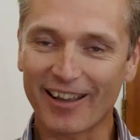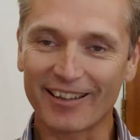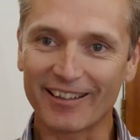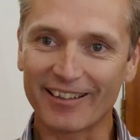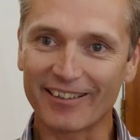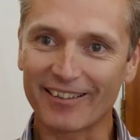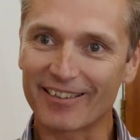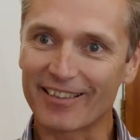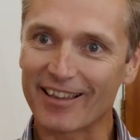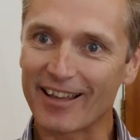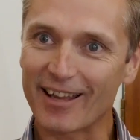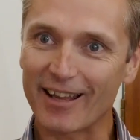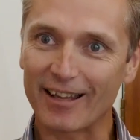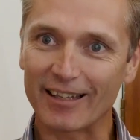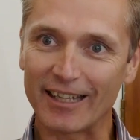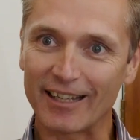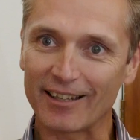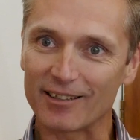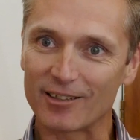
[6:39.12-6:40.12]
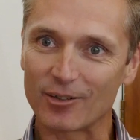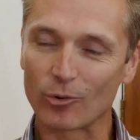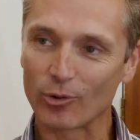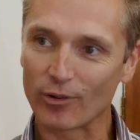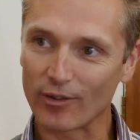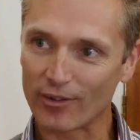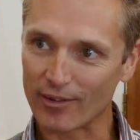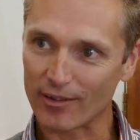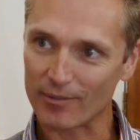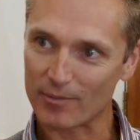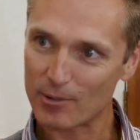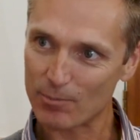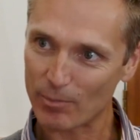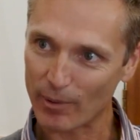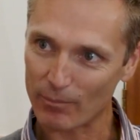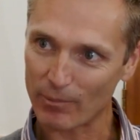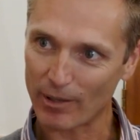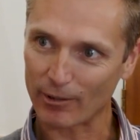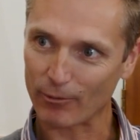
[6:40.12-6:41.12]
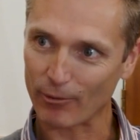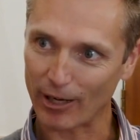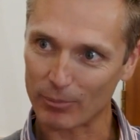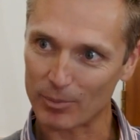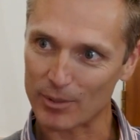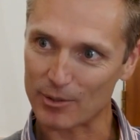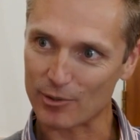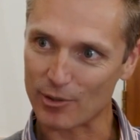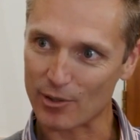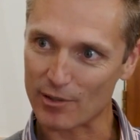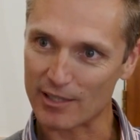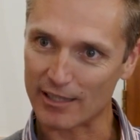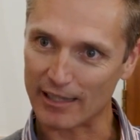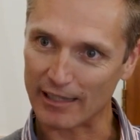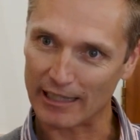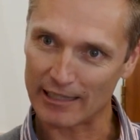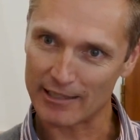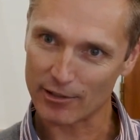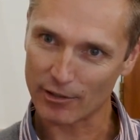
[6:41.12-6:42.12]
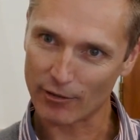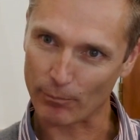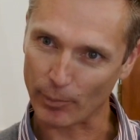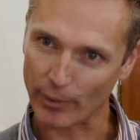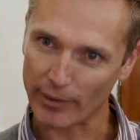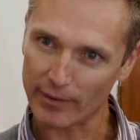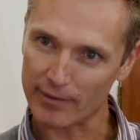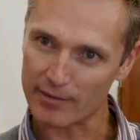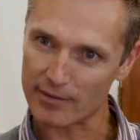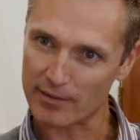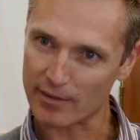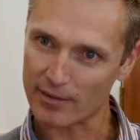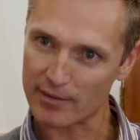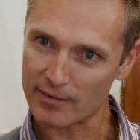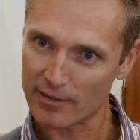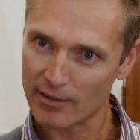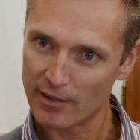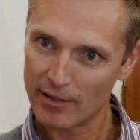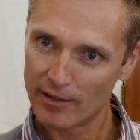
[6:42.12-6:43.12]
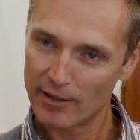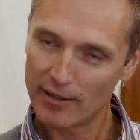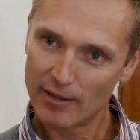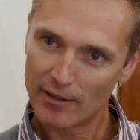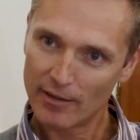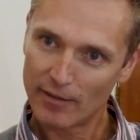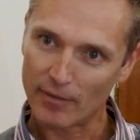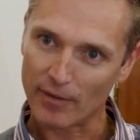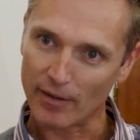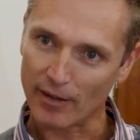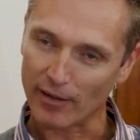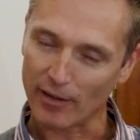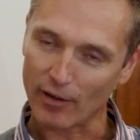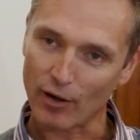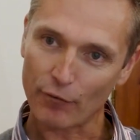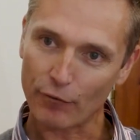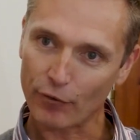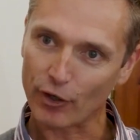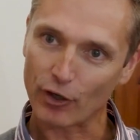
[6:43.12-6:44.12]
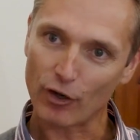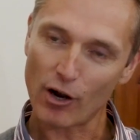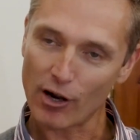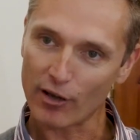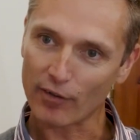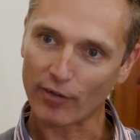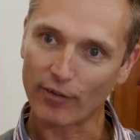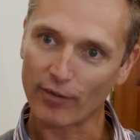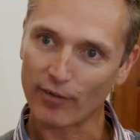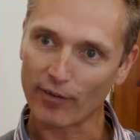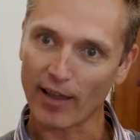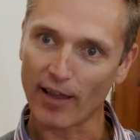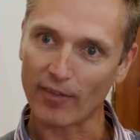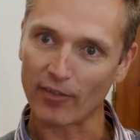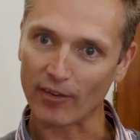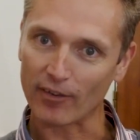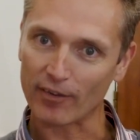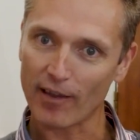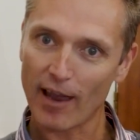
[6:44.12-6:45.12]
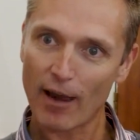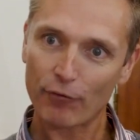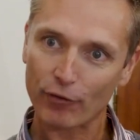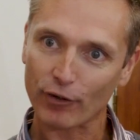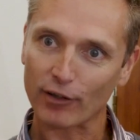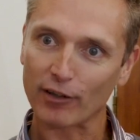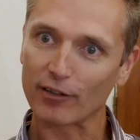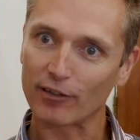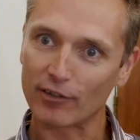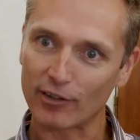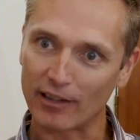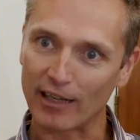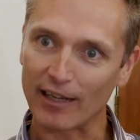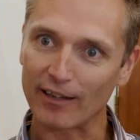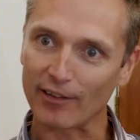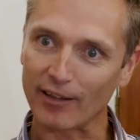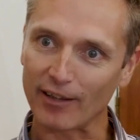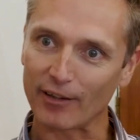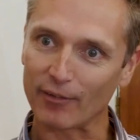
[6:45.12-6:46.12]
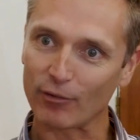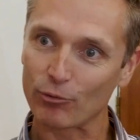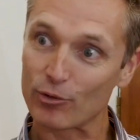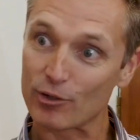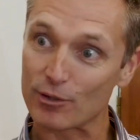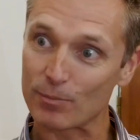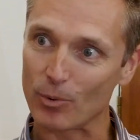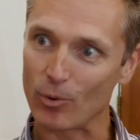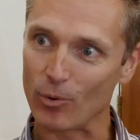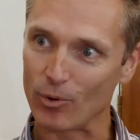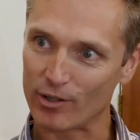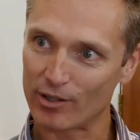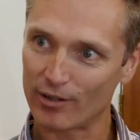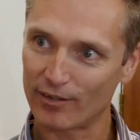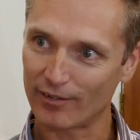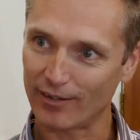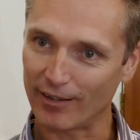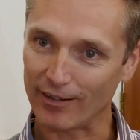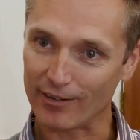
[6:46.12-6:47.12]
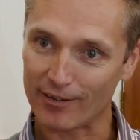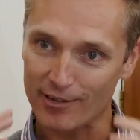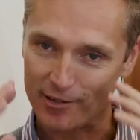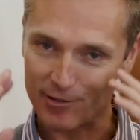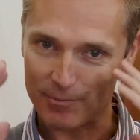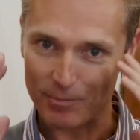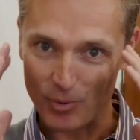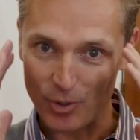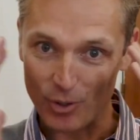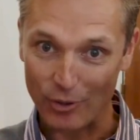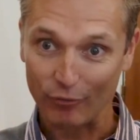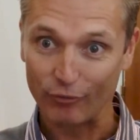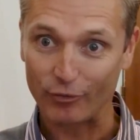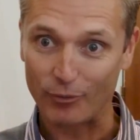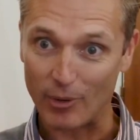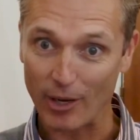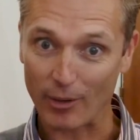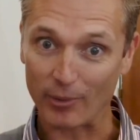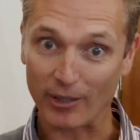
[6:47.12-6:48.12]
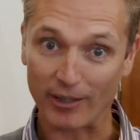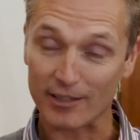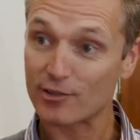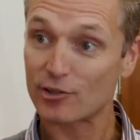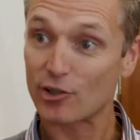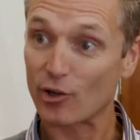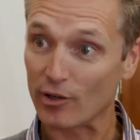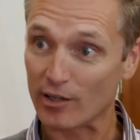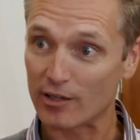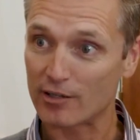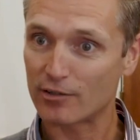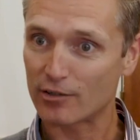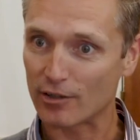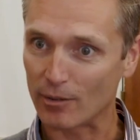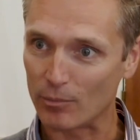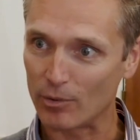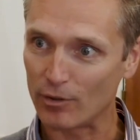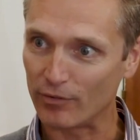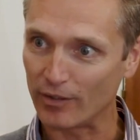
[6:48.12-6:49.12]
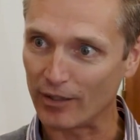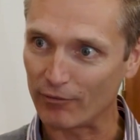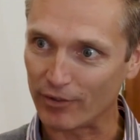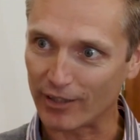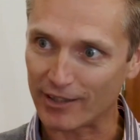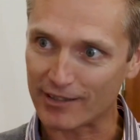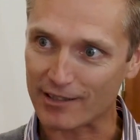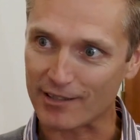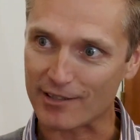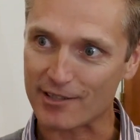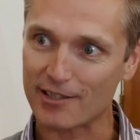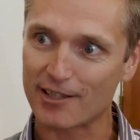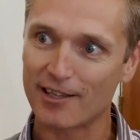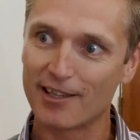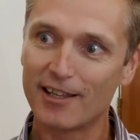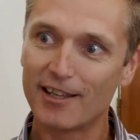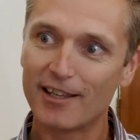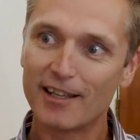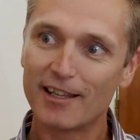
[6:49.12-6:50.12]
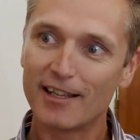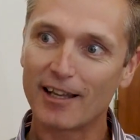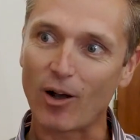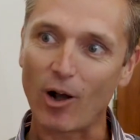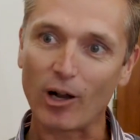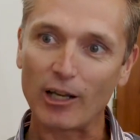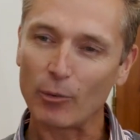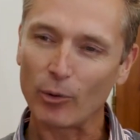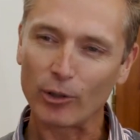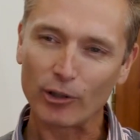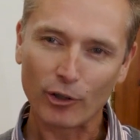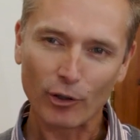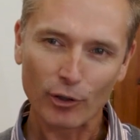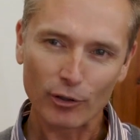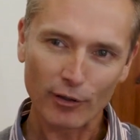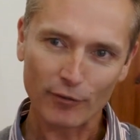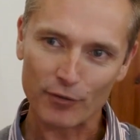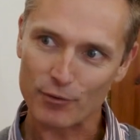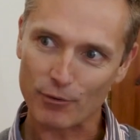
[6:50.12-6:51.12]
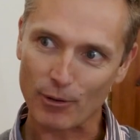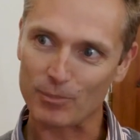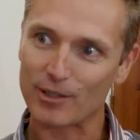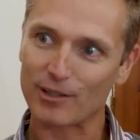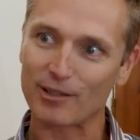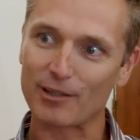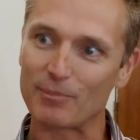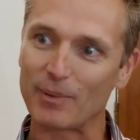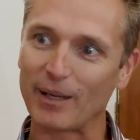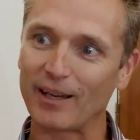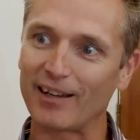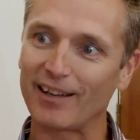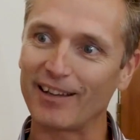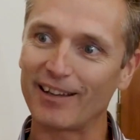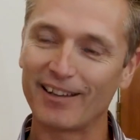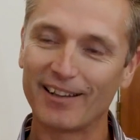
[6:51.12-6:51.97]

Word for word: and he's there and he adorns the Springbok rugby jersey and he sort of brings this uh, Afrikaans and this African together through sport. And it's this beautiful moment and it's turned into a movie, Invictus. Yep. Hollywood couldn't have scripted it better.